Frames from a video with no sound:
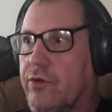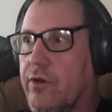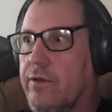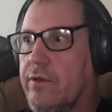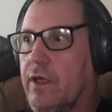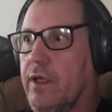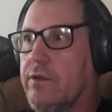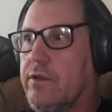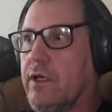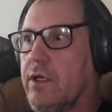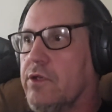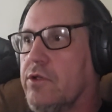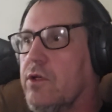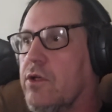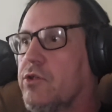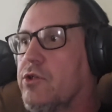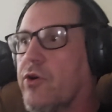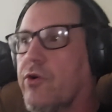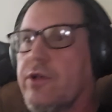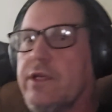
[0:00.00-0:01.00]
The
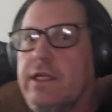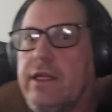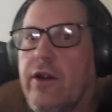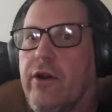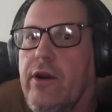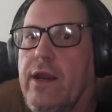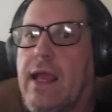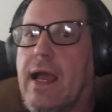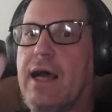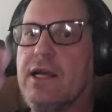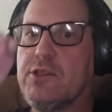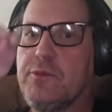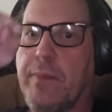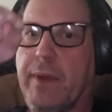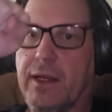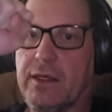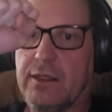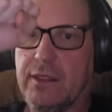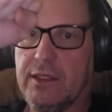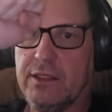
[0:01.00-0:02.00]
tertiary
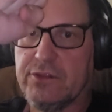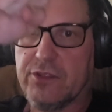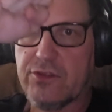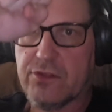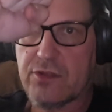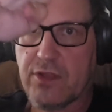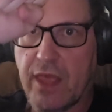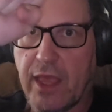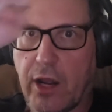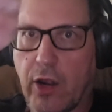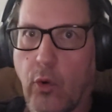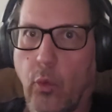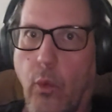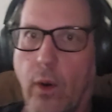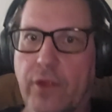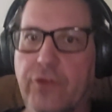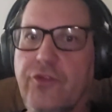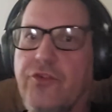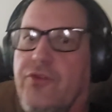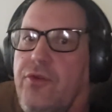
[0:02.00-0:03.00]
aspect of this is they are
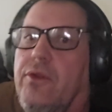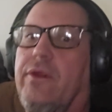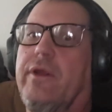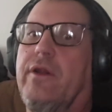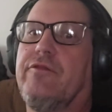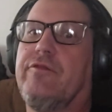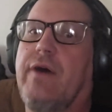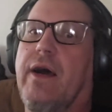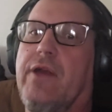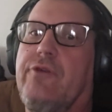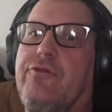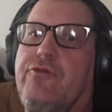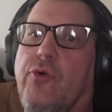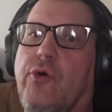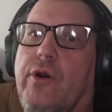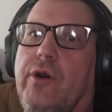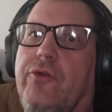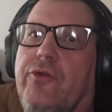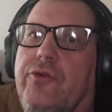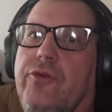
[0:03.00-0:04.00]
one solidified
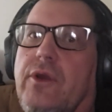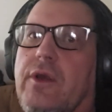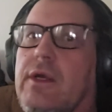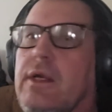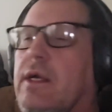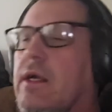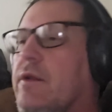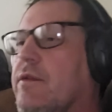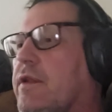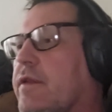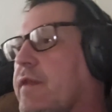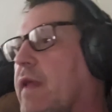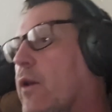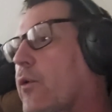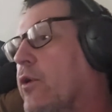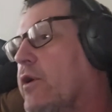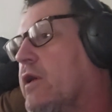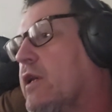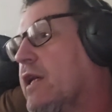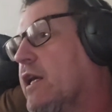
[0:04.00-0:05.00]
force, that they
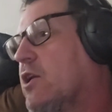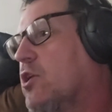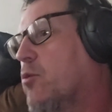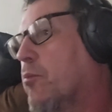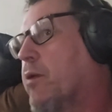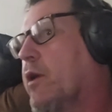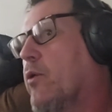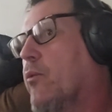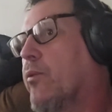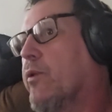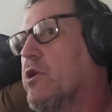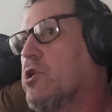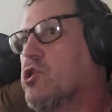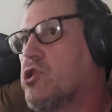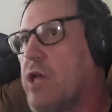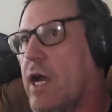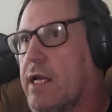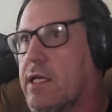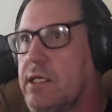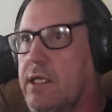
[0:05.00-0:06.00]
would need to be
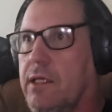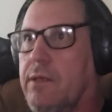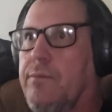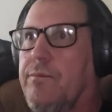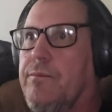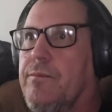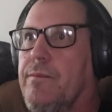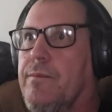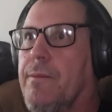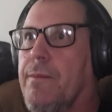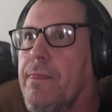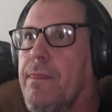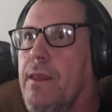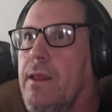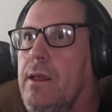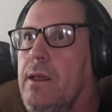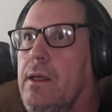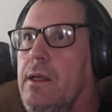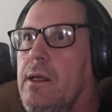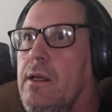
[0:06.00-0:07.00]
rejected.
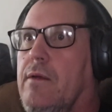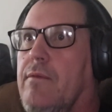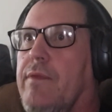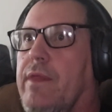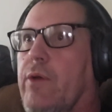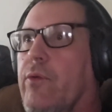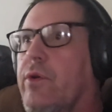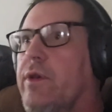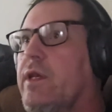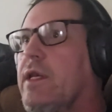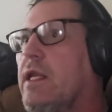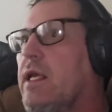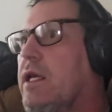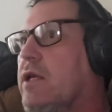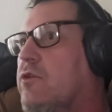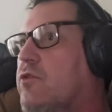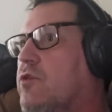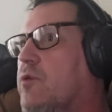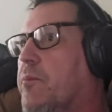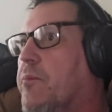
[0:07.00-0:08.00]
They would
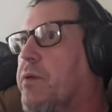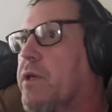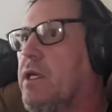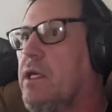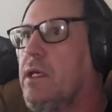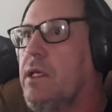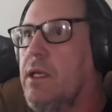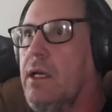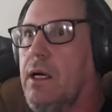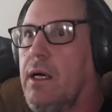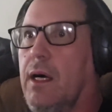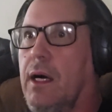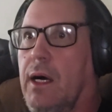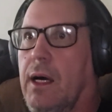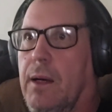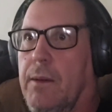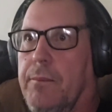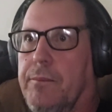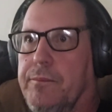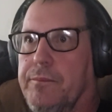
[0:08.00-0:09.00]
need to be
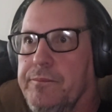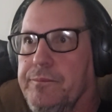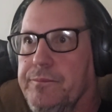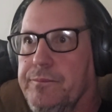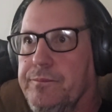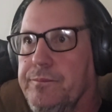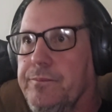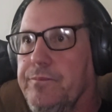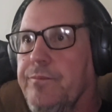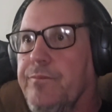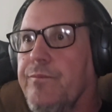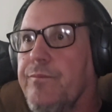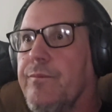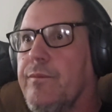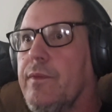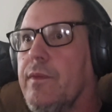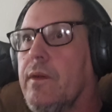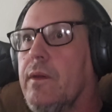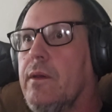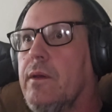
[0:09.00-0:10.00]

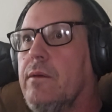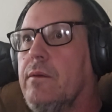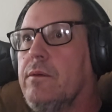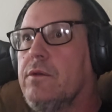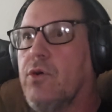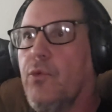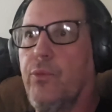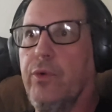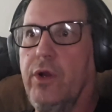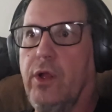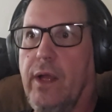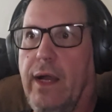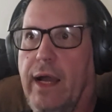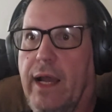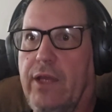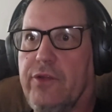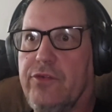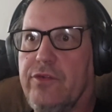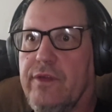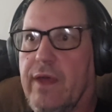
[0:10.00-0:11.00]
to
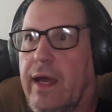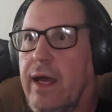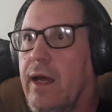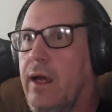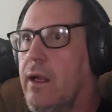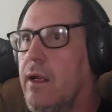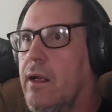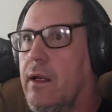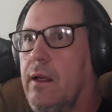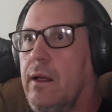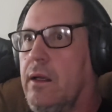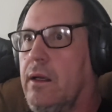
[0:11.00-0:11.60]
realize that